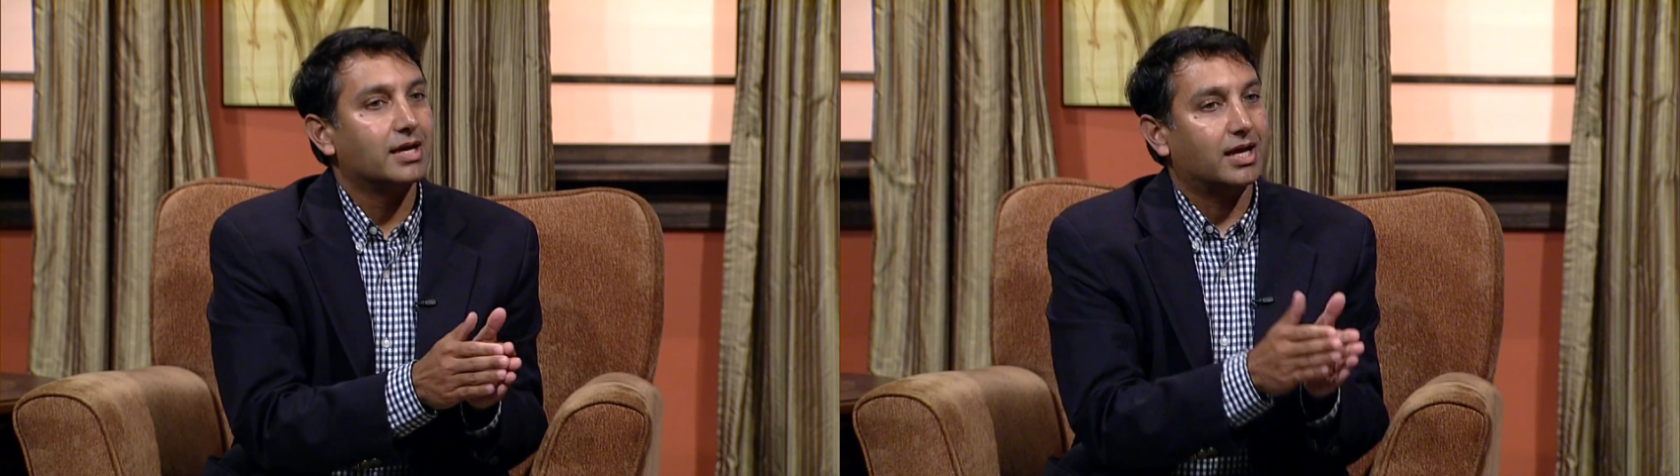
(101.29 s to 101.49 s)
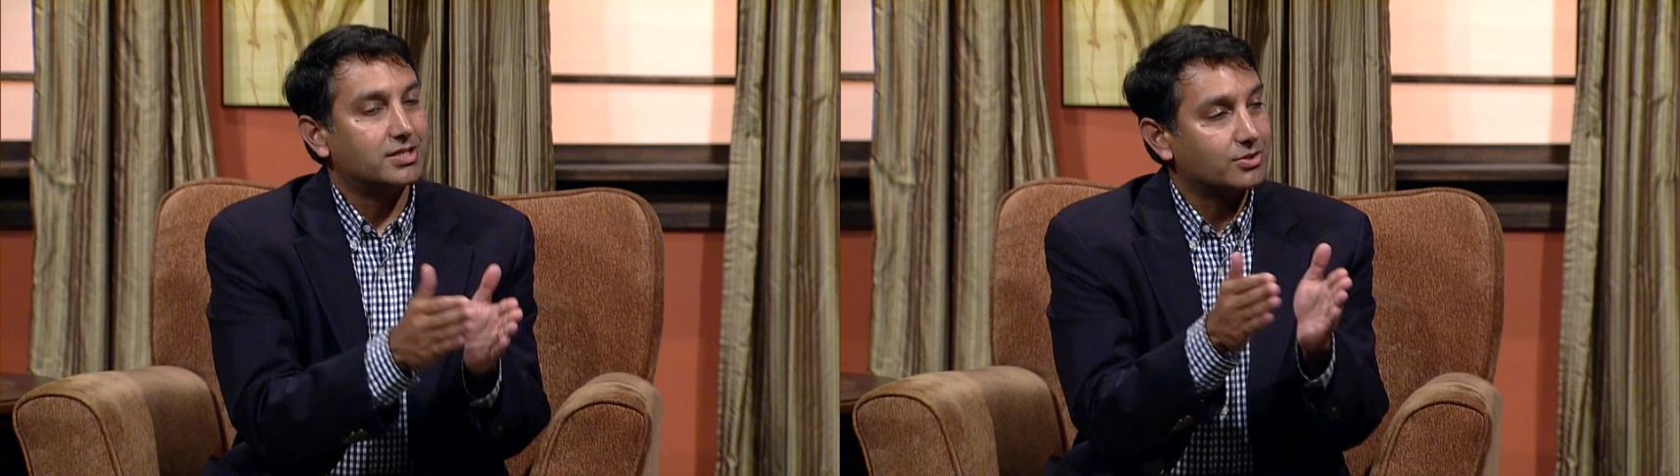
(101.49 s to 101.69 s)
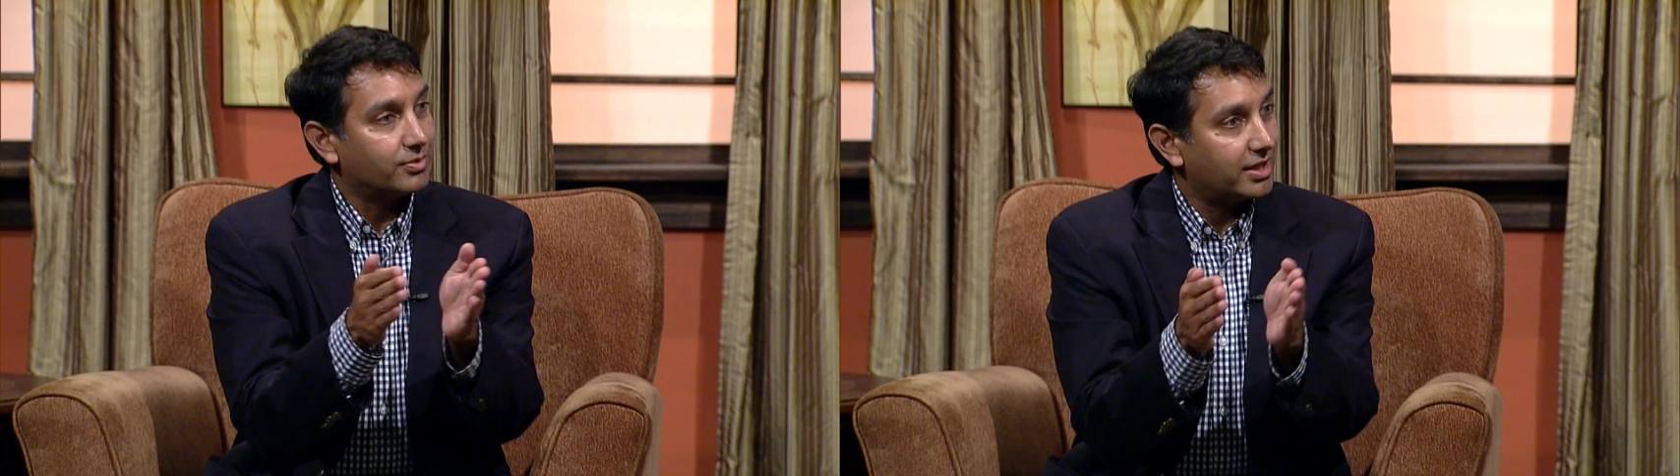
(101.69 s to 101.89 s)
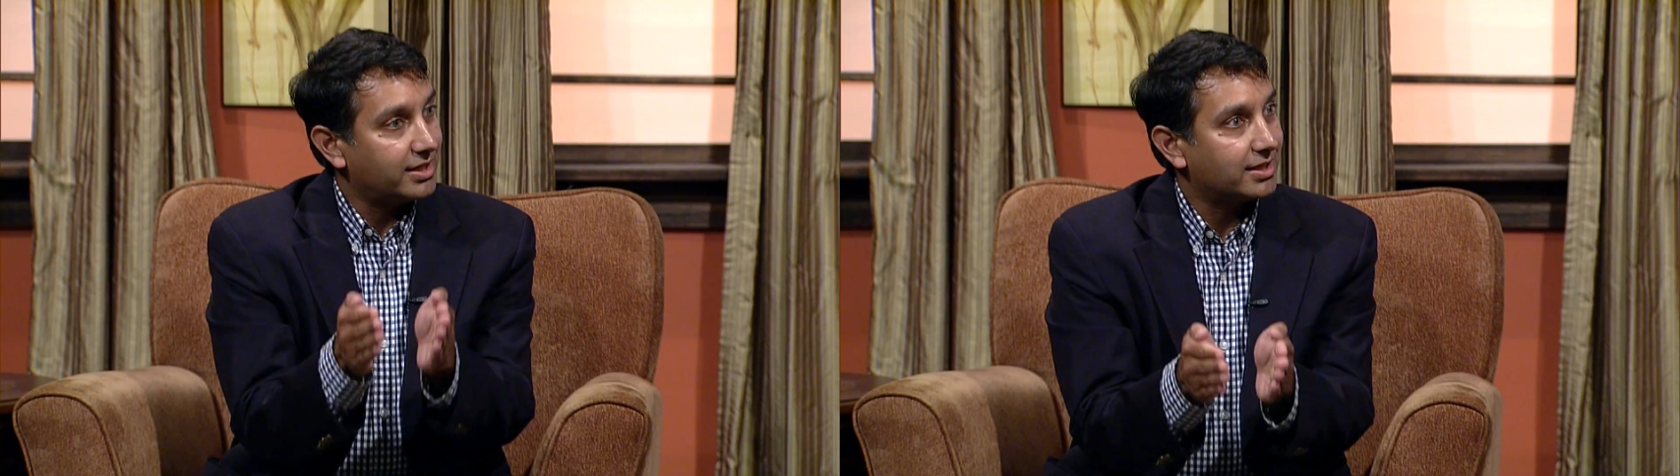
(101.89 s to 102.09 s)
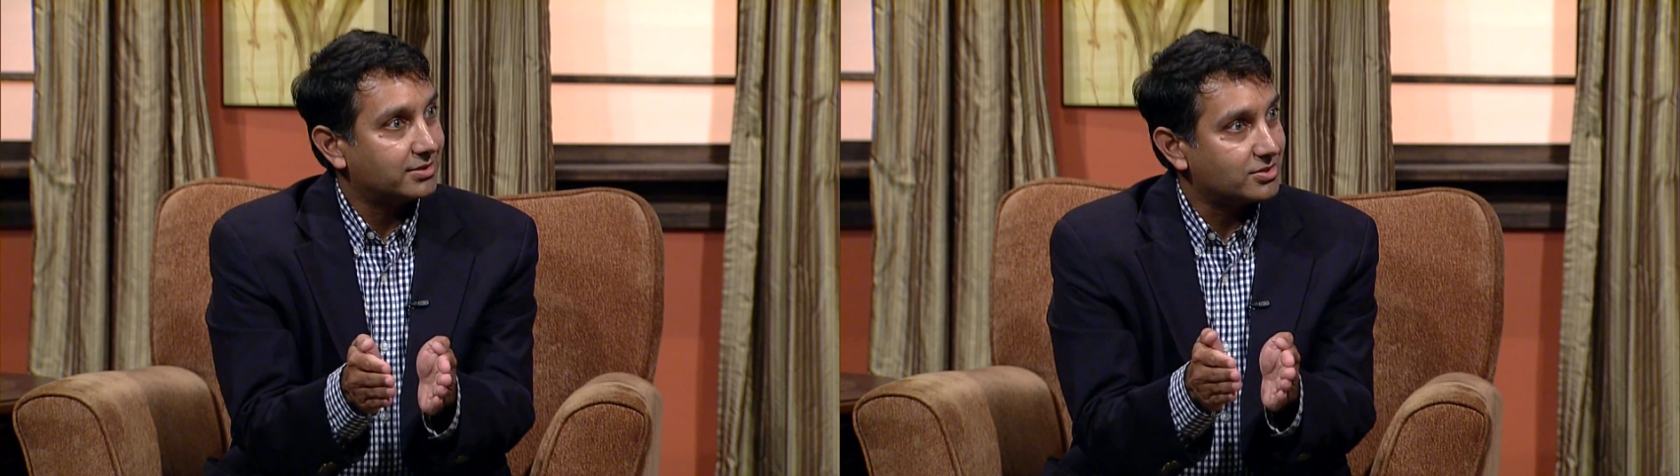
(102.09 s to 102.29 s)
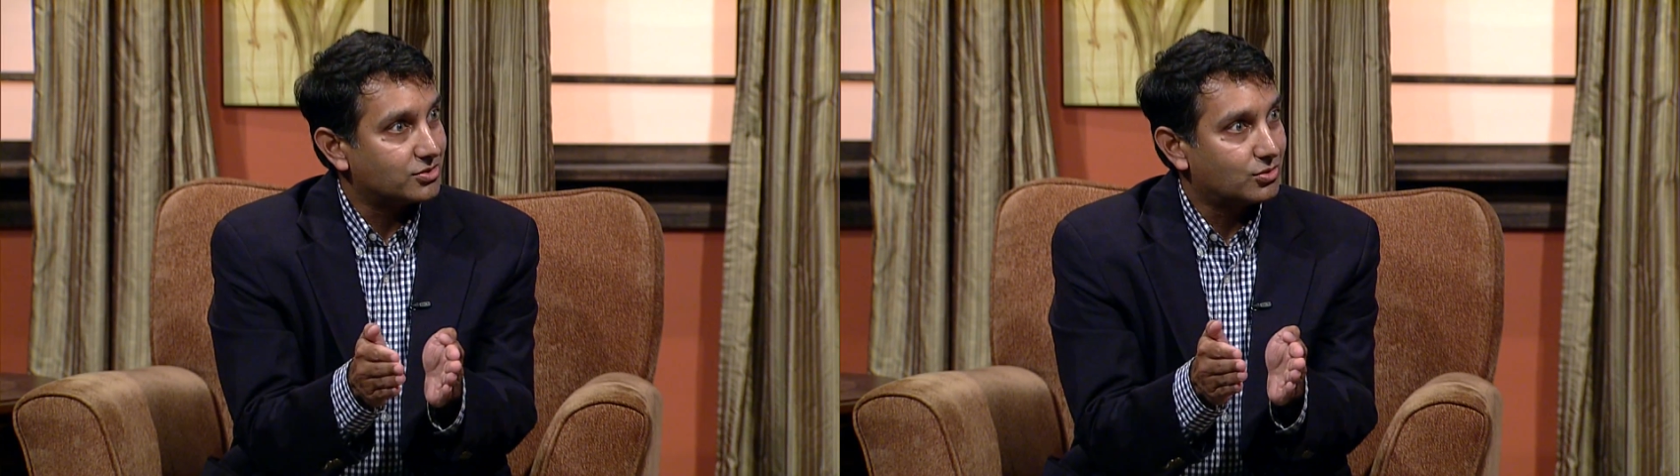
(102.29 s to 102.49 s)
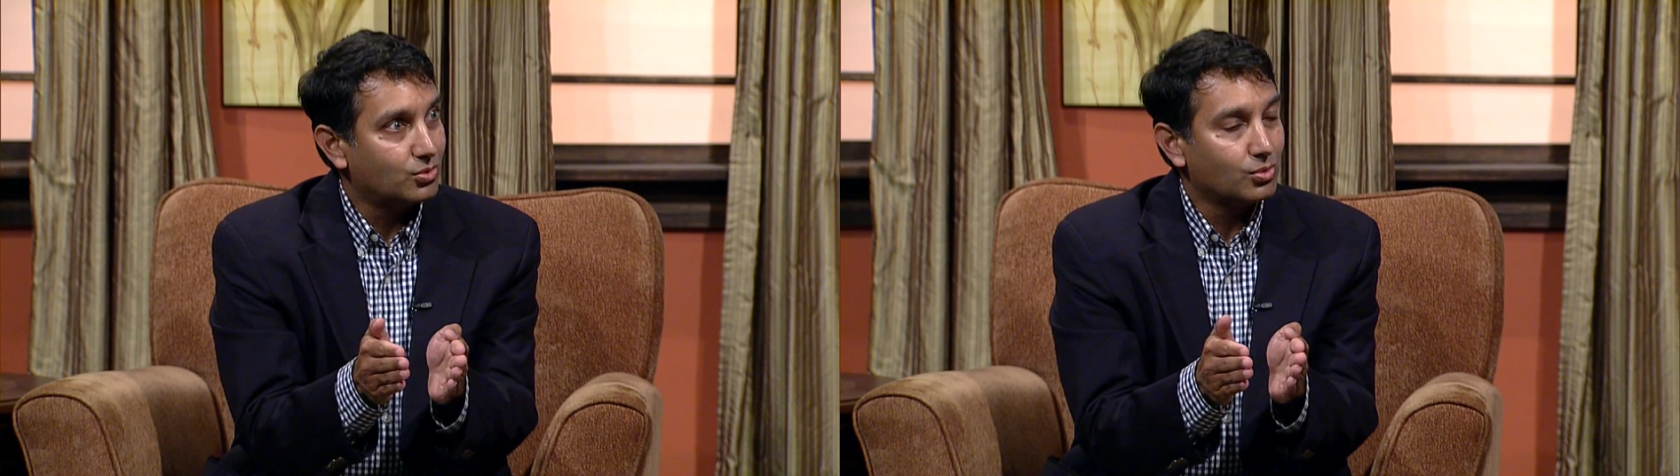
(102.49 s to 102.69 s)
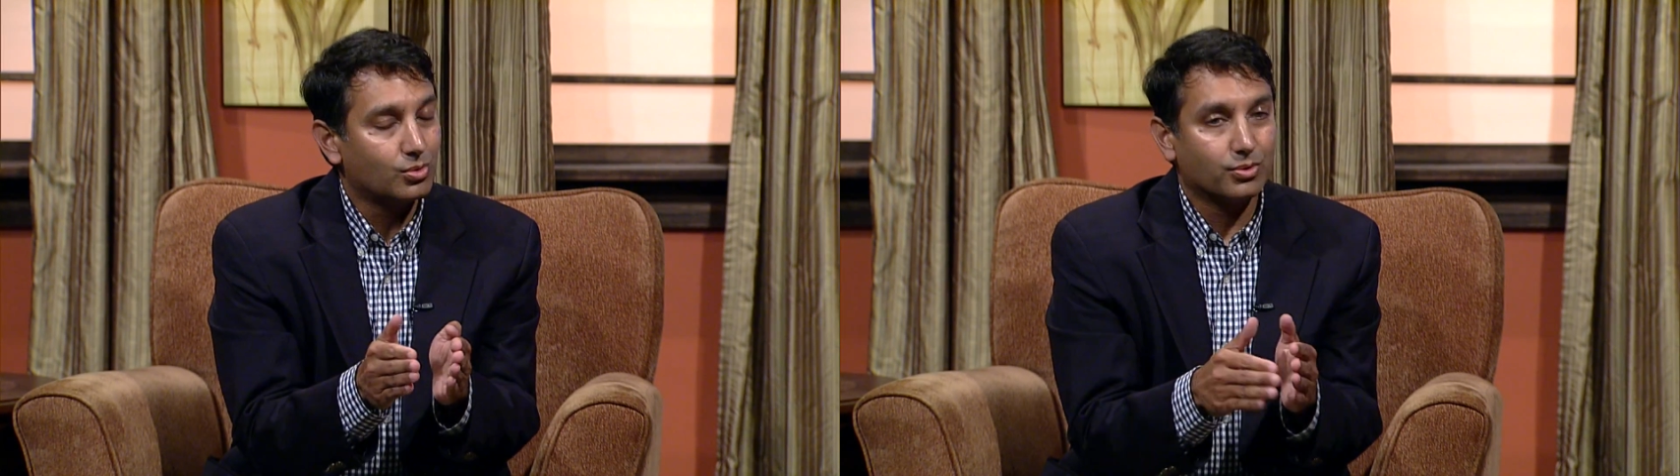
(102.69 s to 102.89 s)
And so when they get to
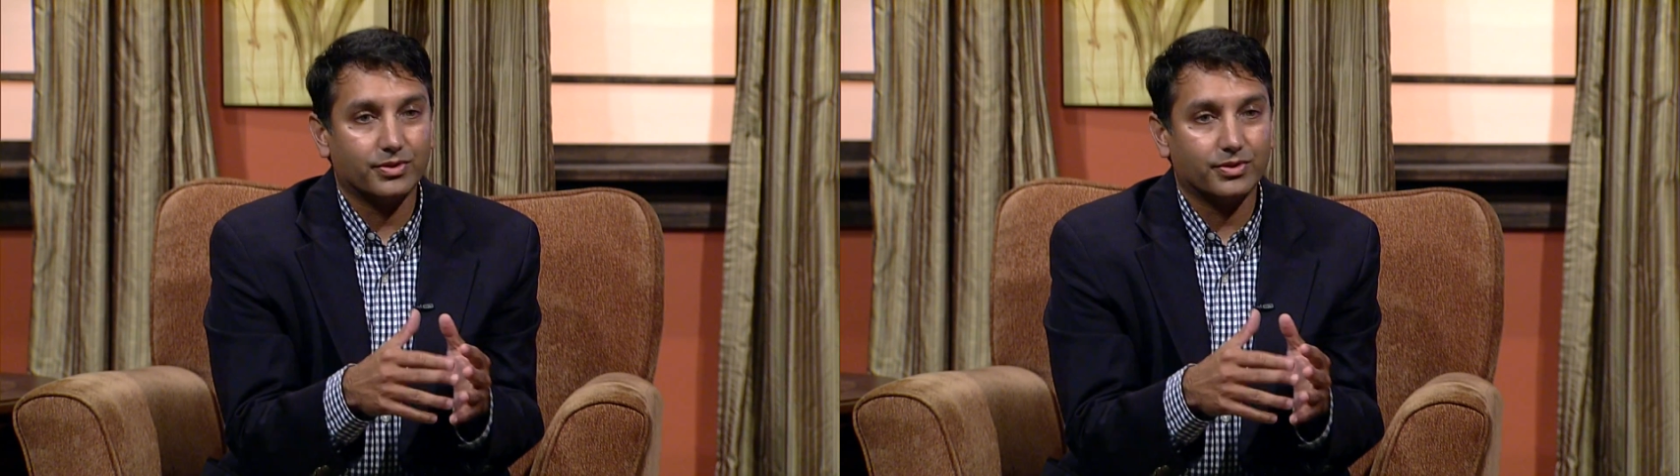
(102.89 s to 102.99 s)
school,